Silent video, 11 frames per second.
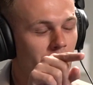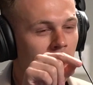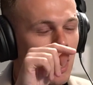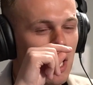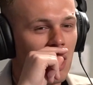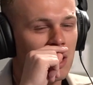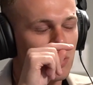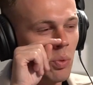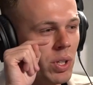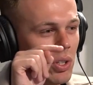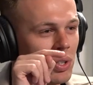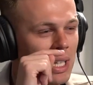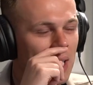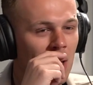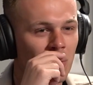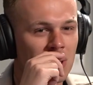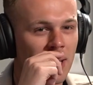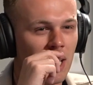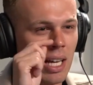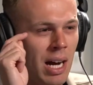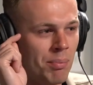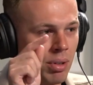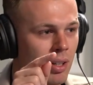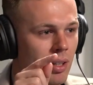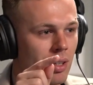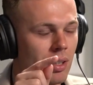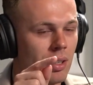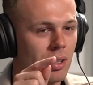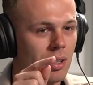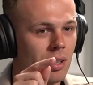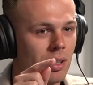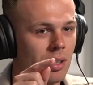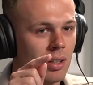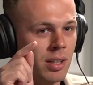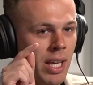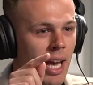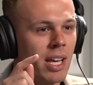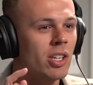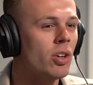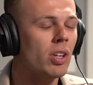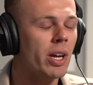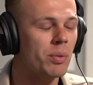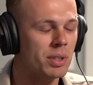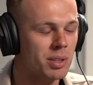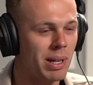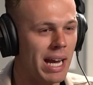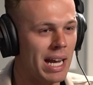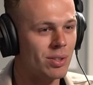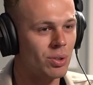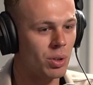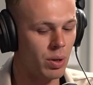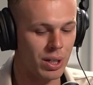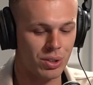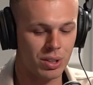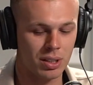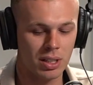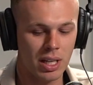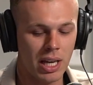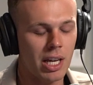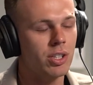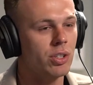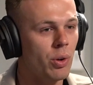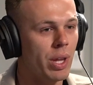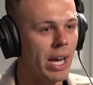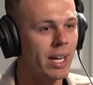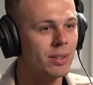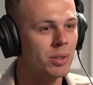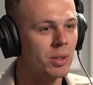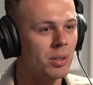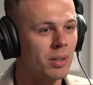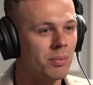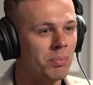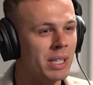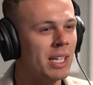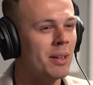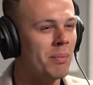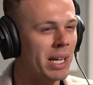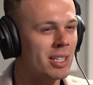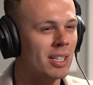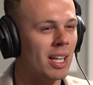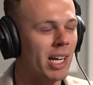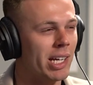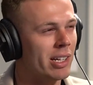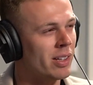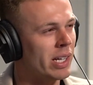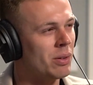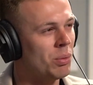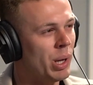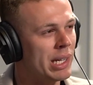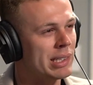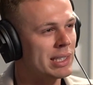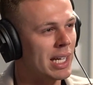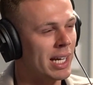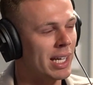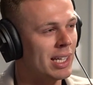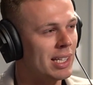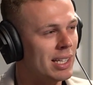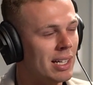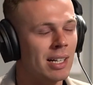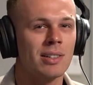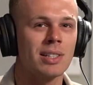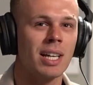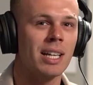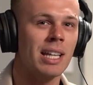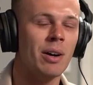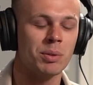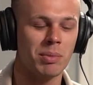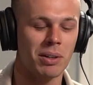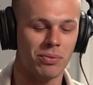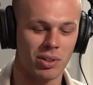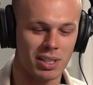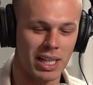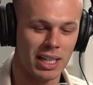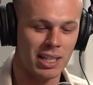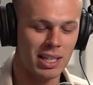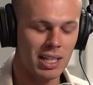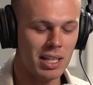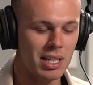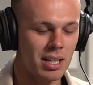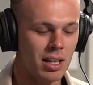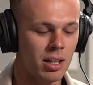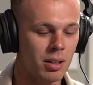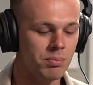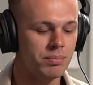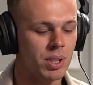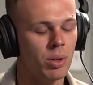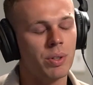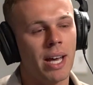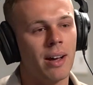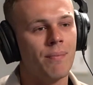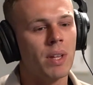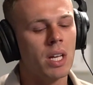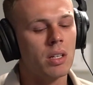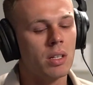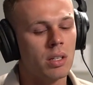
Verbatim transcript: threw because when you said that, I was like, I'm pretty. Yeah, you know, like when somebody asks you a question and you know the answer, but then it makes you like, you're like, wait a second. Yeah, yeah, yeah I was yeah. like, that was me for a second. Yeah. Um. So yeah. But to